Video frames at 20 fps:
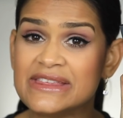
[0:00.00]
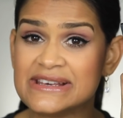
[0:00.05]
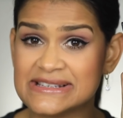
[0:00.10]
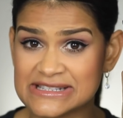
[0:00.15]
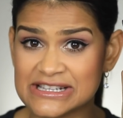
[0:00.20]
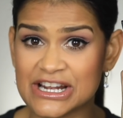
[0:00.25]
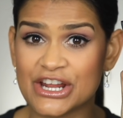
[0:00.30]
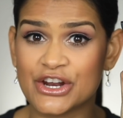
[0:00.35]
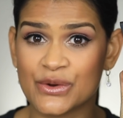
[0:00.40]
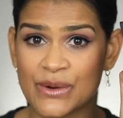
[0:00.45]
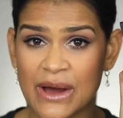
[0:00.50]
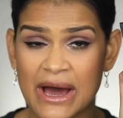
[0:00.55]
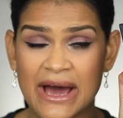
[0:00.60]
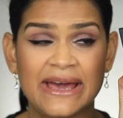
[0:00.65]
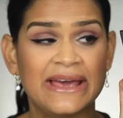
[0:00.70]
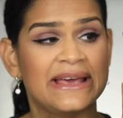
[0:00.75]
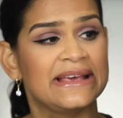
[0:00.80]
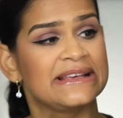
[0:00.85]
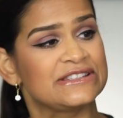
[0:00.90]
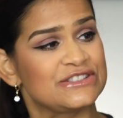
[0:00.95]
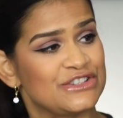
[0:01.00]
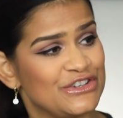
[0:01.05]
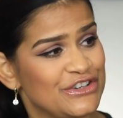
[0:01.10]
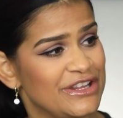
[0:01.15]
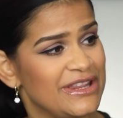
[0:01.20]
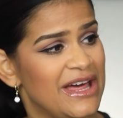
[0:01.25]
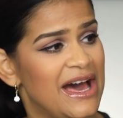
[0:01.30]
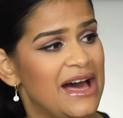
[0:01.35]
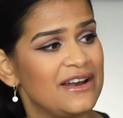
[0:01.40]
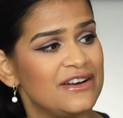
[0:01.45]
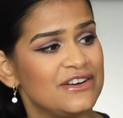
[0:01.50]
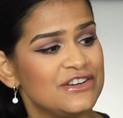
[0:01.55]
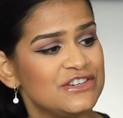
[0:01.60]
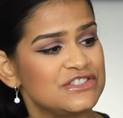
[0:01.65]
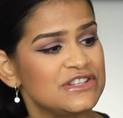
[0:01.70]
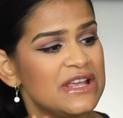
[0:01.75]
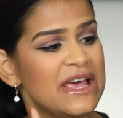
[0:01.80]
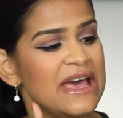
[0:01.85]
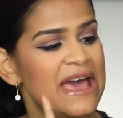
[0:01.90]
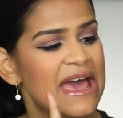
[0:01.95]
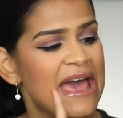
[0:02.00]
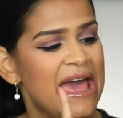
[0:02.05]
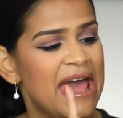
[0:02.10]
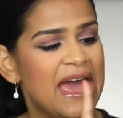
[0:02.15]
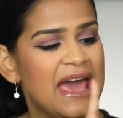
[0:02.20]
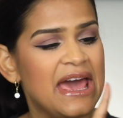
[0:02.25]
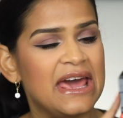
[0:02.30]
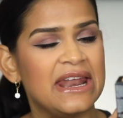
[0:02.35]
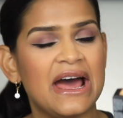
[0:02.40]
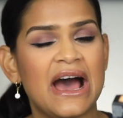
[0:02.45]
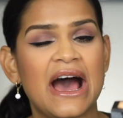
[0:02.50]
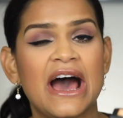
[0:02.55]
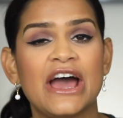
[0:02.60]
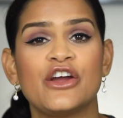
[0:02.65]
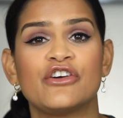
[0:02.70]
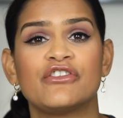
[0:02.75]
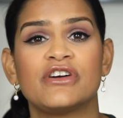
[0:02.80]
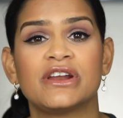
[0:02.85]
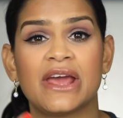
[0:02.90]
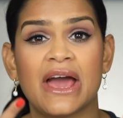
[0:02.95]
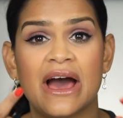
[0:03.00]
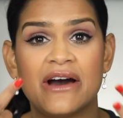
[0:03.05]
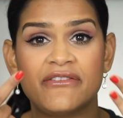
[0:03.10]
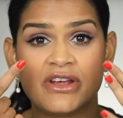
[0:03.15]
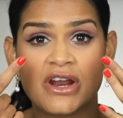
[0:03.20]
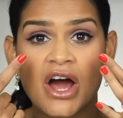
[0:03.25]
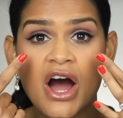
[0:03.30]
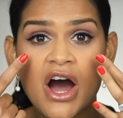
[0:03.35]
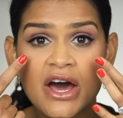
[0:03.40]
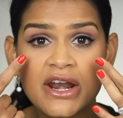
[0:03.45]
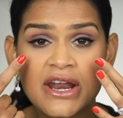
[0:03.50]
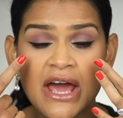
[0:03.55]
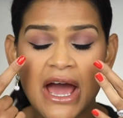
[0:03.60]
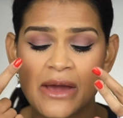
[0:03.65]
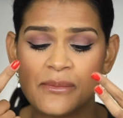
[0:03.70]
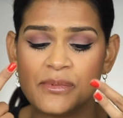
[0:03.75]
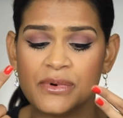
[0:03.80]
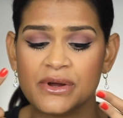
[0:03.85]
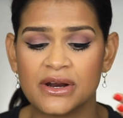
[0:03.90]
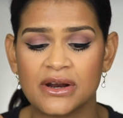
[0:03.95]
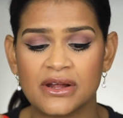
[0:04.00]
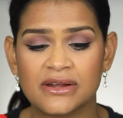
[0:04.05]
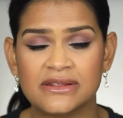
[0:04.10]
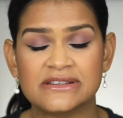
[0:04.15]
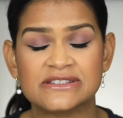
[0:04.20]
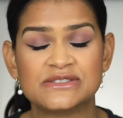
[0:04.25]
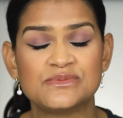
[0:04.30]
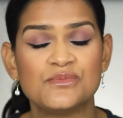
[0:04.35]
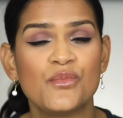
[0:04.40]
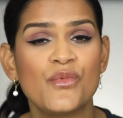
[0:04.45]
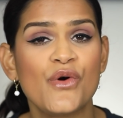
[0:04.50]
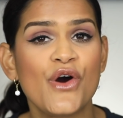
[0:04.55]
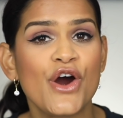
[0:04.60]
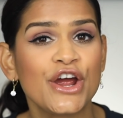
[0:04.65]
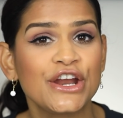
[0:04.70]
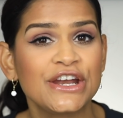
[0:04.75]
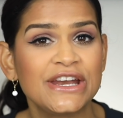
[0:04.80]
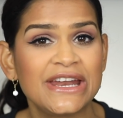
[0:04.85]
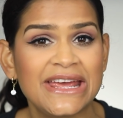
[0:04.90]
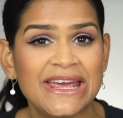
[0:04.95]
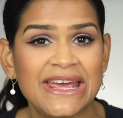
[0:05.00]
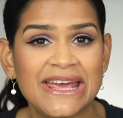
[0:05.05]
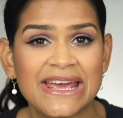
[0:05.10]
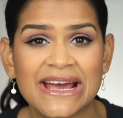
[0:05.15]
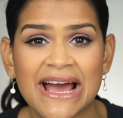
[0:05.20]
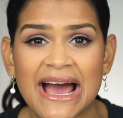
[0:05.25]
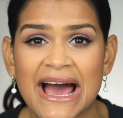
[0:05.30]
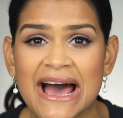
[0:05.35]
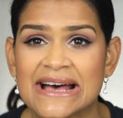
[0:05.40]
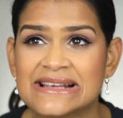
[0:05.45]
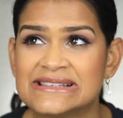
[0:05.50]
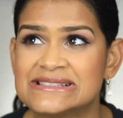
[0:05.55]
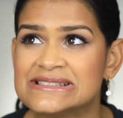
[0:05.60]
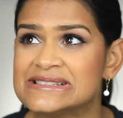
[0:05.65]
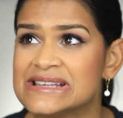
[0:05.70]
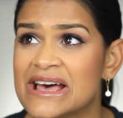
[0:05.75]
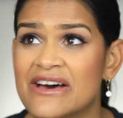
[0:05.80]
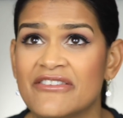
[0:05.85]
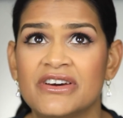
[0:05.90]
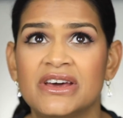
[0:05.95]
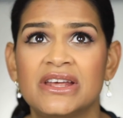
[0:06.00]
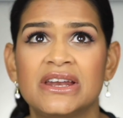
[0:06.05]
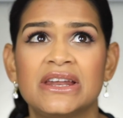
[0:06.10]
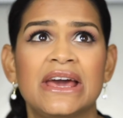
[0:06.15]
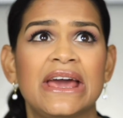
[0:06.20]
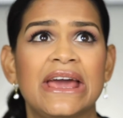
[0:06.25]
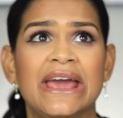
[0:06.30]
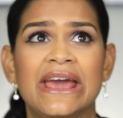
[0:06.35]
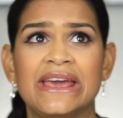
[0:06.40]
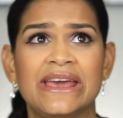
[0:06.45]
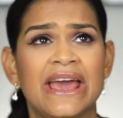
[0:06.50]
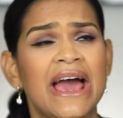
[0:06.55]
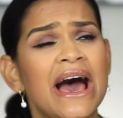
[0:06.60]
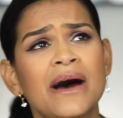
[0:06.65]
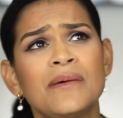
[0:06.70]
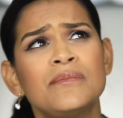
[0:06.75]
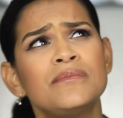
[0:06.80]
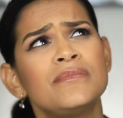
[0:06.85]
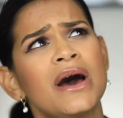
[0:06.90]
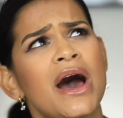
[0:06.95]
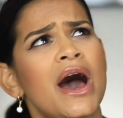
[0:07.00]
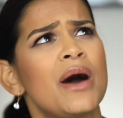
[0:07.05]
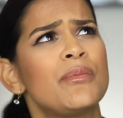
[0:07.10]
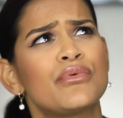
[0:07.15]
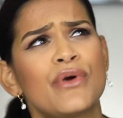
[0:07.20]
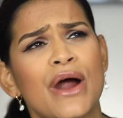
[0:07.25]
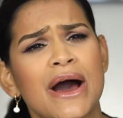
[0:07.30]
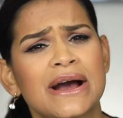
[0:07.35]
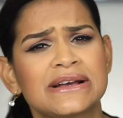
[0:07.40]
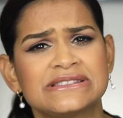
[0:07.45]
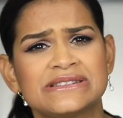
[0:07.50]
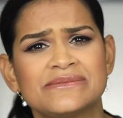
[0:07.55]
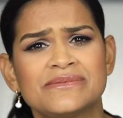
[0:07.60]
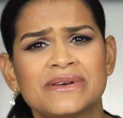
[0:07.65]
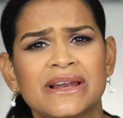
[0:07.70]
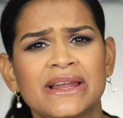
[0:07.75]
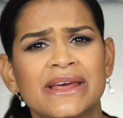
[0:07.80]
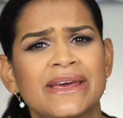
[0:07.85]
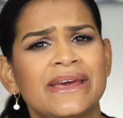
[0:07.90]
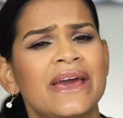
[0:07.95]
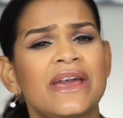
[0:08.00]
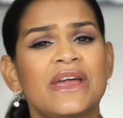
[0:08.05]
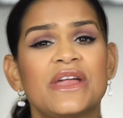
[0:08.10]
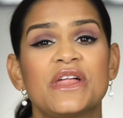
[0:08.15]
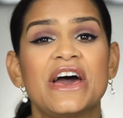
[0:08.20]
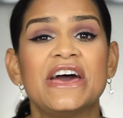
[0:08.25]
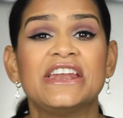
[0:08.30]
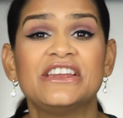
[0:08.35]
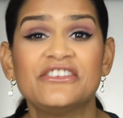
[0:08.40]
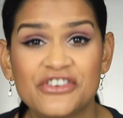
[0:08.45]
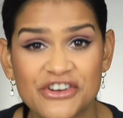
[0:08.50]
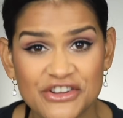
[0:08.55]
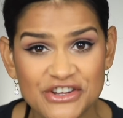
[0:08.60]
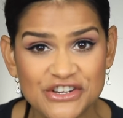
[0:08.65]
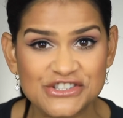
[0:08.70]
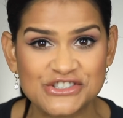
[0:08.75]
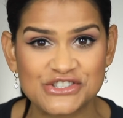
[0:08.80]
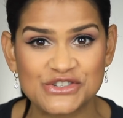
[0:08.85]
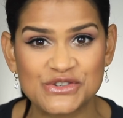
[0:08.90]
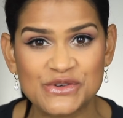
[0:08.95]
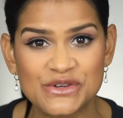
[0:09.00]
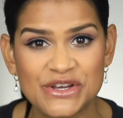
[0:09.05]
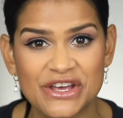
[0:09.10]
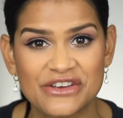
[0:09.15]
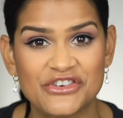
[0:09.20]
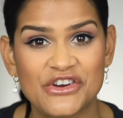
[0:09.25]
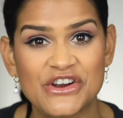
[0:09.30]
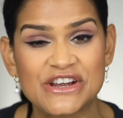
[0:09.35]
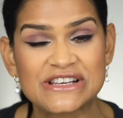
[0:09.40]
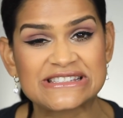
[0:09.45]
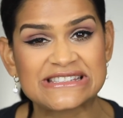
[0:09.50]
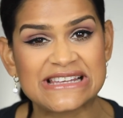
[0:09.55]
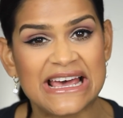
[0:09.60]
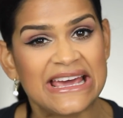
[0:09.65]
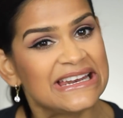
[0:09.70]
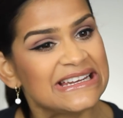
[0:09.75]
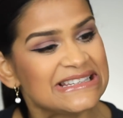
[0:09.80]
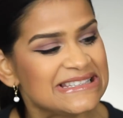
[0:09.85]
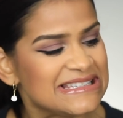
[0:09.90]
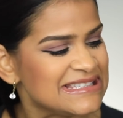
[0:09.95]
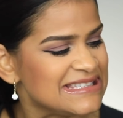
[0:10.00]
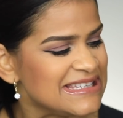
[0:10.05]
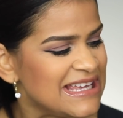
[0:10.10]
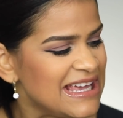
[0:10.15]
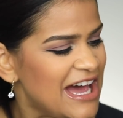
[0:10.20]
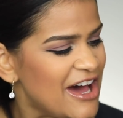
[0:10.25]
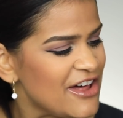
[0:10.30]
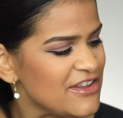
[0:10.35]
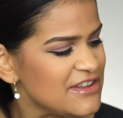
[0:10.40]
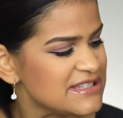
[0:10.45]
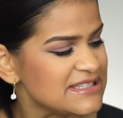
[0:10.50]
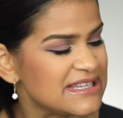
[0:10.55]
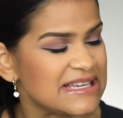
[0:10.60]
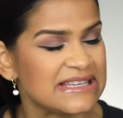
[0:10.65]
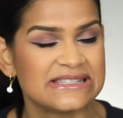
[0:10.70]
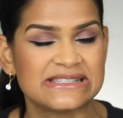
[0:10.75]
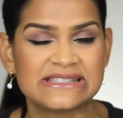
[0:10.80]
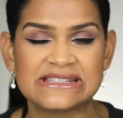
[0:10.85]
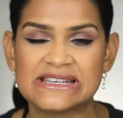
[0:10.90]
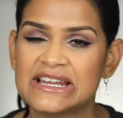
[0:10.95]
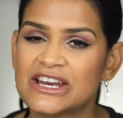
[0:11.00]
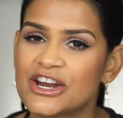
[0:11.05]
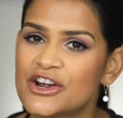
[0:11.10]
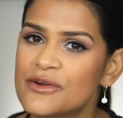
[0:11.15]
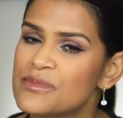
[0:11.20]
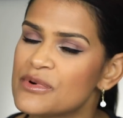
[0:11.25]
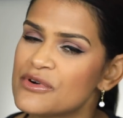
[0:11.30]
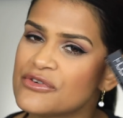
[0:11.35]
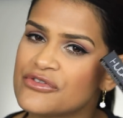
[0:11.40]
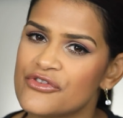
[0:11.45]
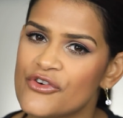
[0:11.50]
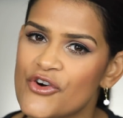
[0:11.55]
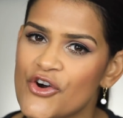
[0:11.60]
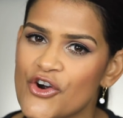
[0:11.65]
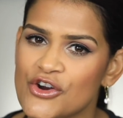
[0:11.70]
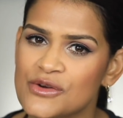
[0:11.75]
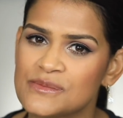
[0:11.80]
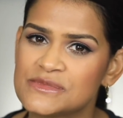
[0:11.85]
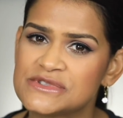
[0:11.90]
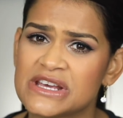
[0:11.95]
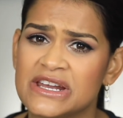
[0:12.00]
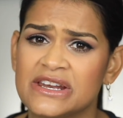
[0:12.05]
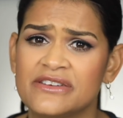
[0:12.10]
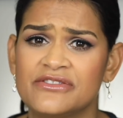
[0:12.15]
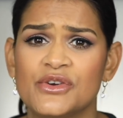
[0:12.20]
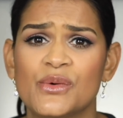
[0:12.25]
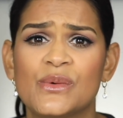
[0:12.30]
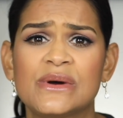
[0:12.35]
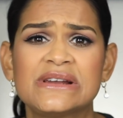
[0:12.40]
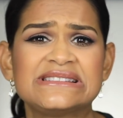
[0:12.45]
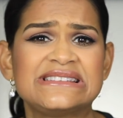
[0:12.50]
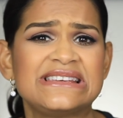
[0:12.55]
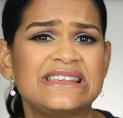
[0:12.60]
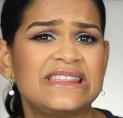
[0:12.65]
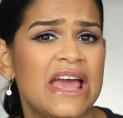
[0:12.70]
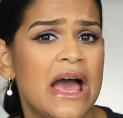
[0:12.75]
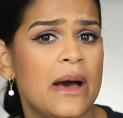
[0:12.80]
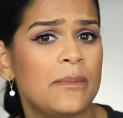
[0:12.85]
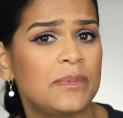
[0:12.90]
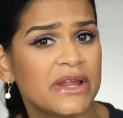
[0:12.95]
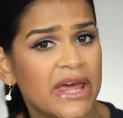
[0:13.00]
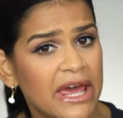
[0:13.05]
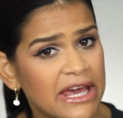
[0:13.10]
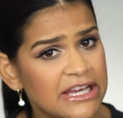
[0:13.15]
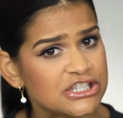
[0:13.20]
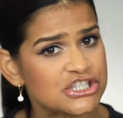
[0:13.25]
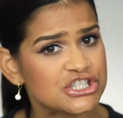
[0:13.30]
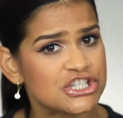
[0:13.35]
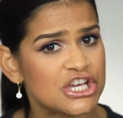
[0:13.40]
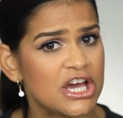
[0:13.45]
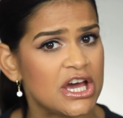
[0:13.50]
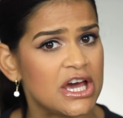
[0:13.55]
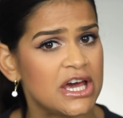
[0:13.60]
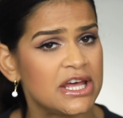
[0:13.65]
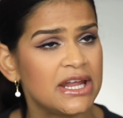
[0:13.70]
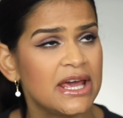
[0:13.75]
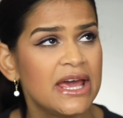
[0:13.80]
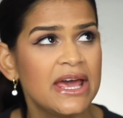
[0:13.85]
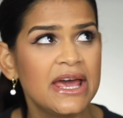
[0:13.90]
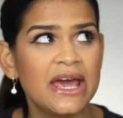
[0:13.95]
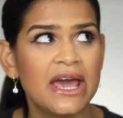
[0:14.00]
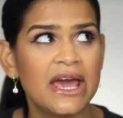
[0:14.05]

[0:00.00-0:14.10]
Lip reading: This little guy is $30. And I already have it on. I put it on this morning at 7 a.m. approximately. So without any further ado, if you're excited to see how this concealer performs, and if you want to see the application